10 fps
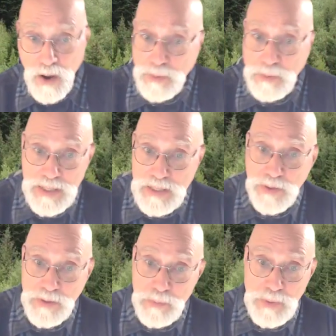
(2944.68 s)
probably
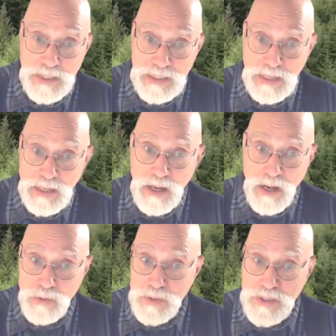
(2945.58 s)
going to be
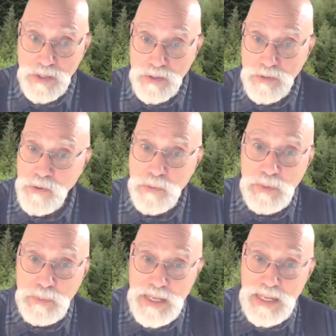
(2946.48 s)
a result of
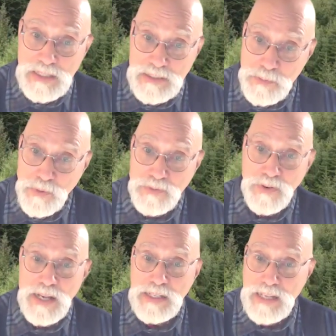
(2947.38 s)
human beings
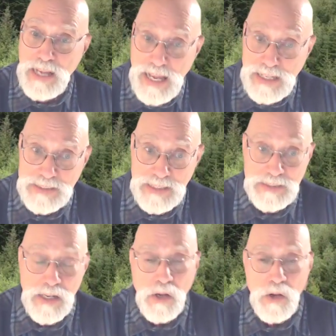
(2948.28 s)
providing
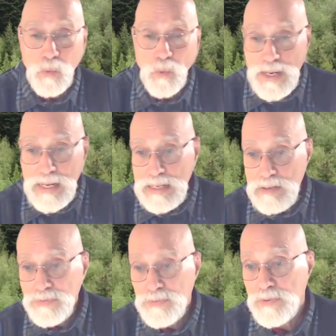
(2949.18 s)
access. What
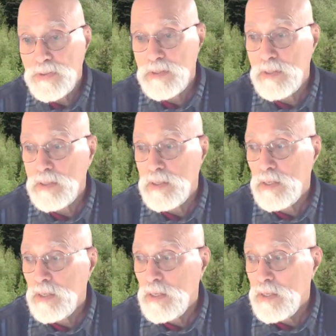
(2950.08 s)
if
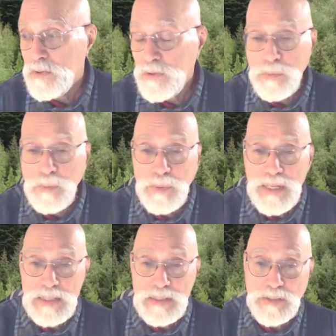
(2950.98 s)
the human
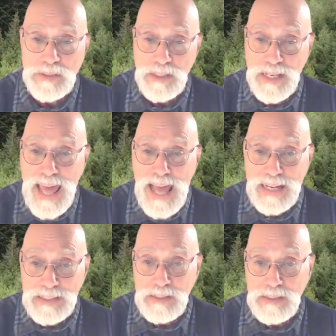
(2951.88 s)
beings
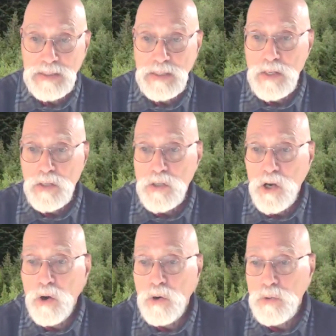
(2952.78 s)
select
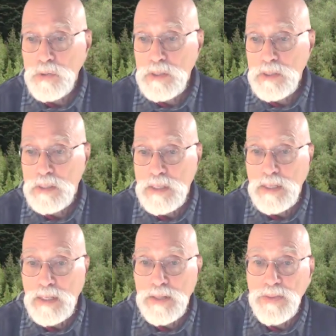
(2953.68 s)
code
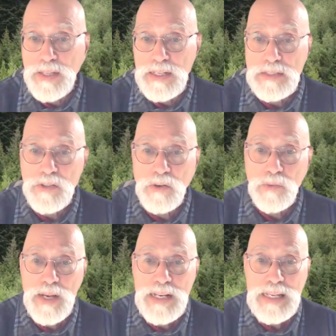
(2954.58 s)
that is
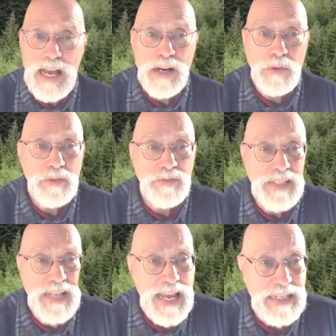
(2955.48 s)
already out
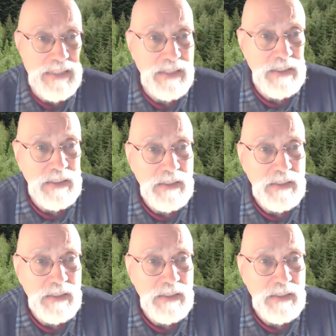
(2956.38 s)
of date?